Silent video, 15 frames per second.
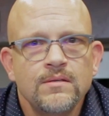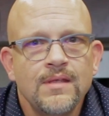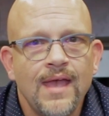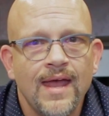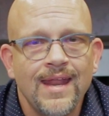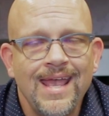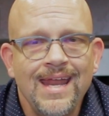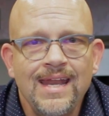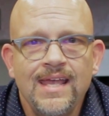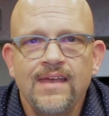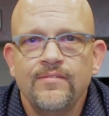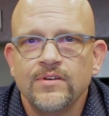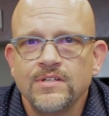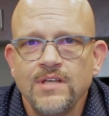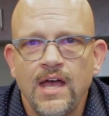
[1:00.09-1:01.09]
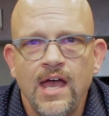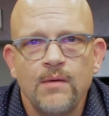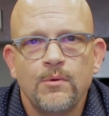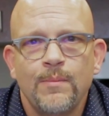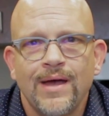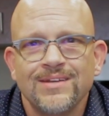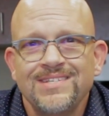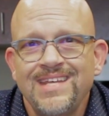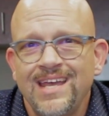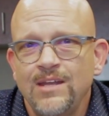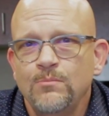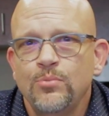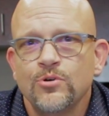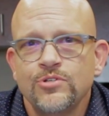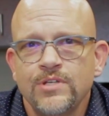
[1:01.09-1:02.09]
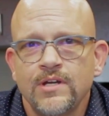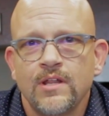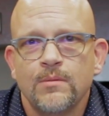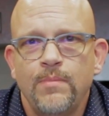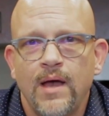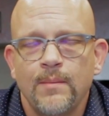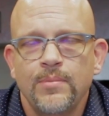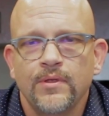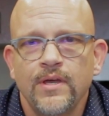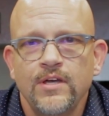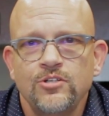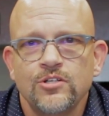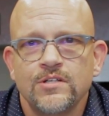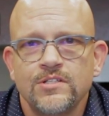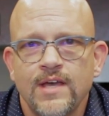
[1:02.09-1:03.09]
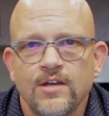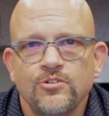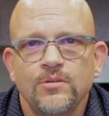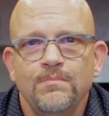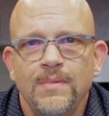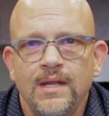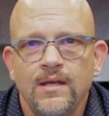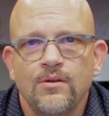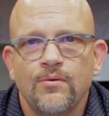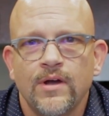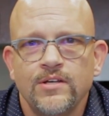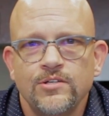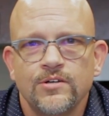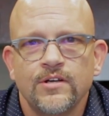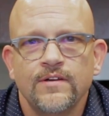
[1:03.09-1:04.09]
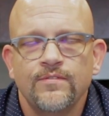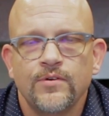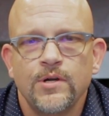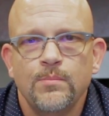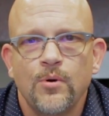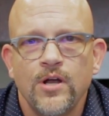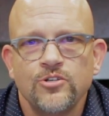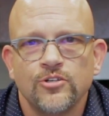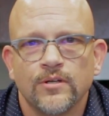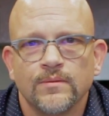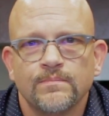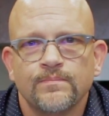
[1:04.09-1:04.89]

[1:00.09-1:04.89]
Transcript: at any given time, about 10% of the population is actually meeting criteria for depression.